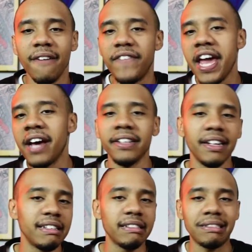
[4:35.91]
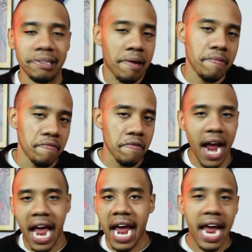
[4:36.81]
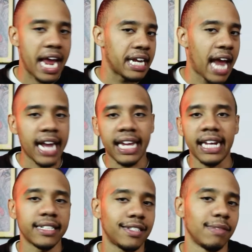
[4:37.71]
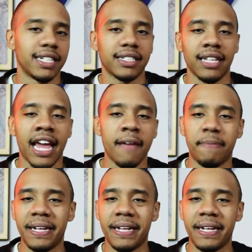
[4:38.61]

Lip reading: feel a certain way not getting too much Clint.